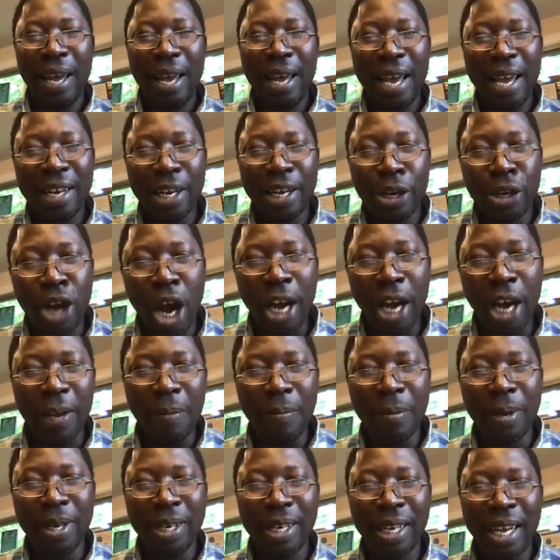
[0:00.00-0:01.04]
And the
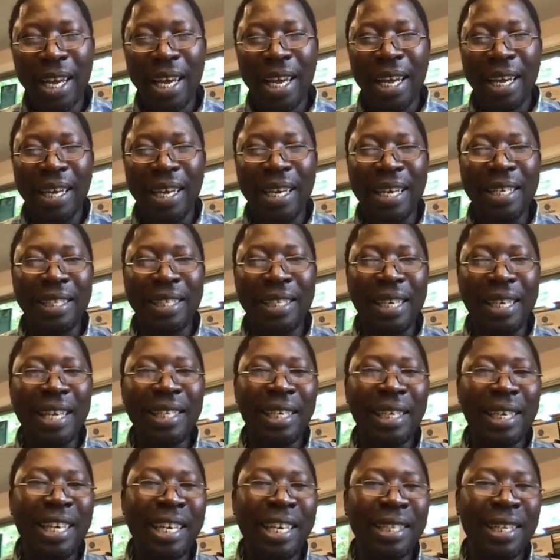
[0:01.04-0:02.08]
document is, is,
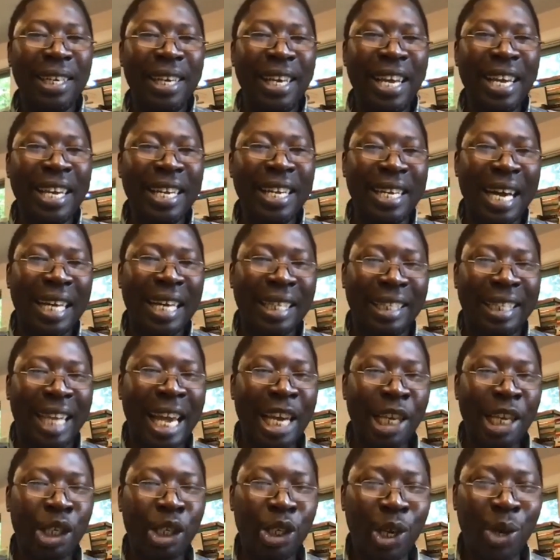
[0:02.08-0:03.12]
is an
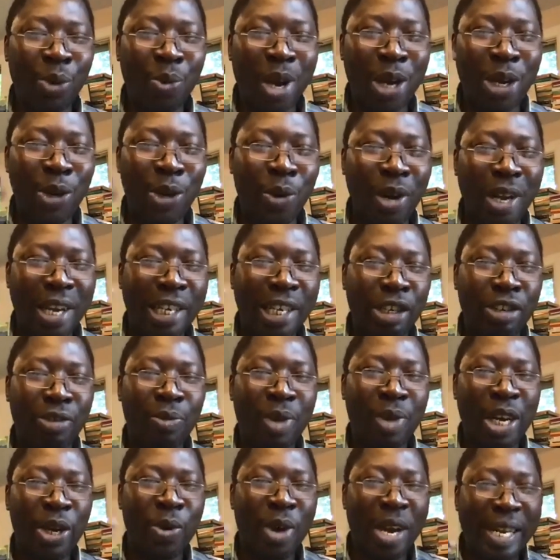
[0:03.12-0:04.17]
incantation when you, are in,
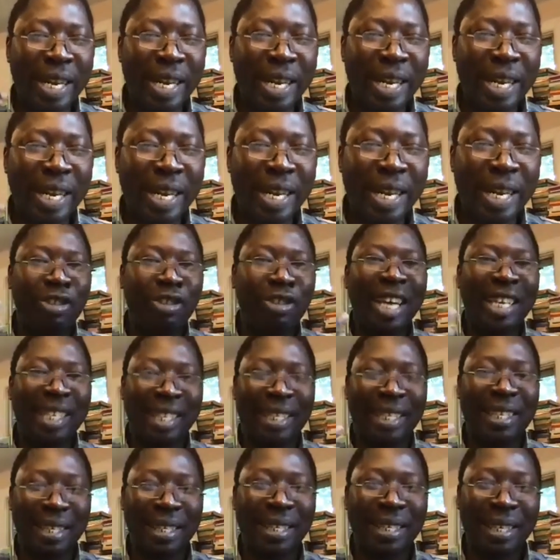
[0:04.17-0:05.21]
when you are in
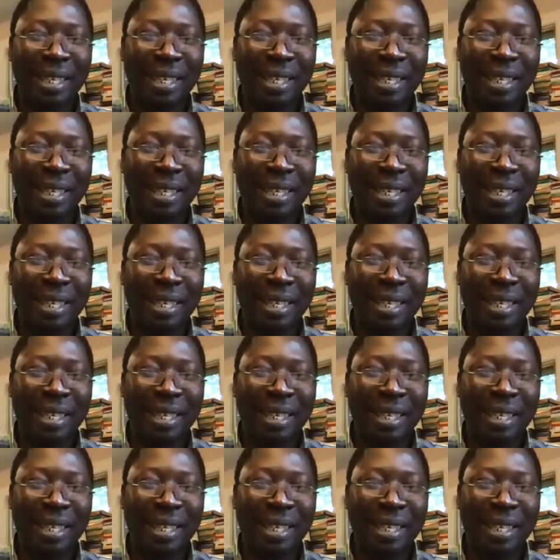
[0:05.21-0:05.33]
distress.